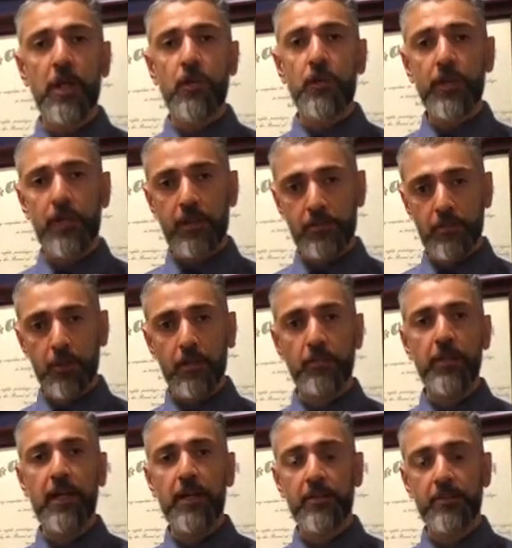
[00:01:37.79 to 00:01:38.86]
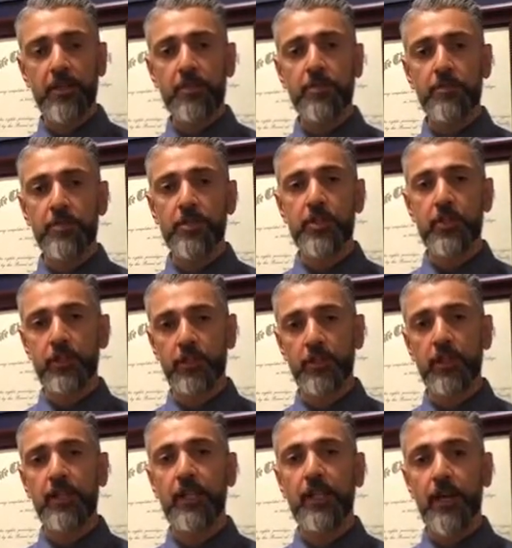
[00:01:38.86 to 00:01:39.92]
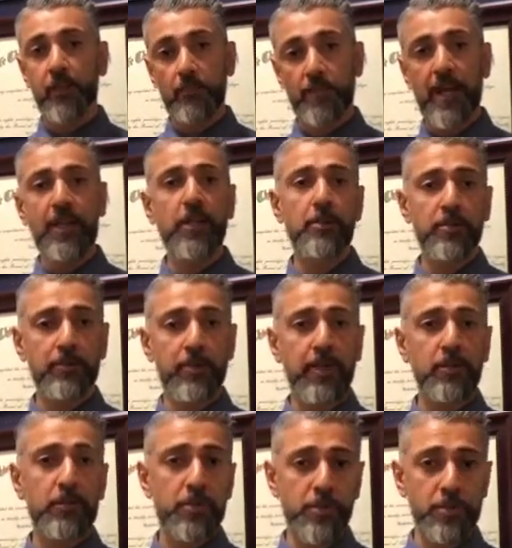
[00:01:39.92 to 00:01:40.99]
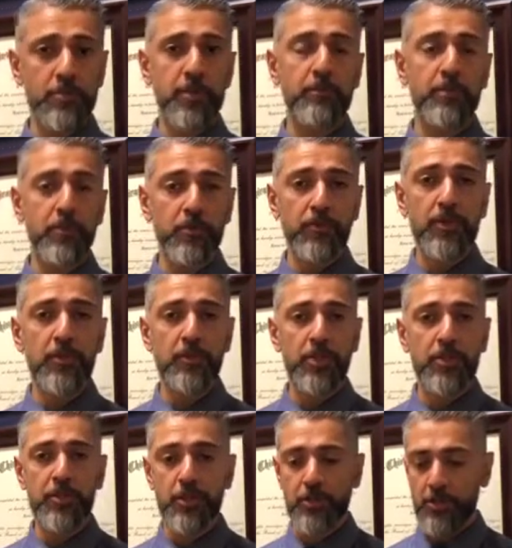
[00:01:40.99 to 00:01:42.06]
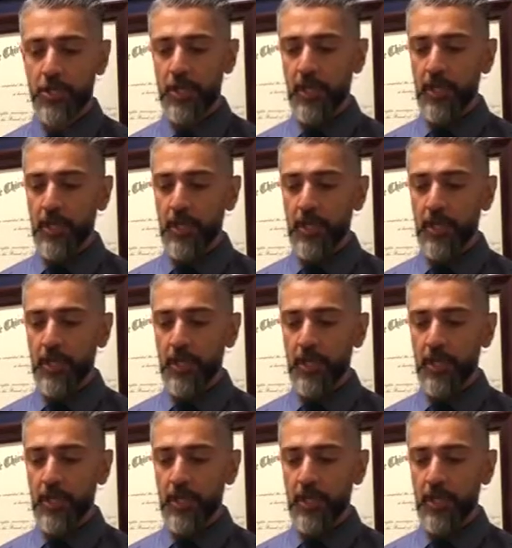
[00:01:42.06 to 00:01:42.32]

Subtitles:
we can pull back disc material and allow a vacuum effect, which has been proven in research.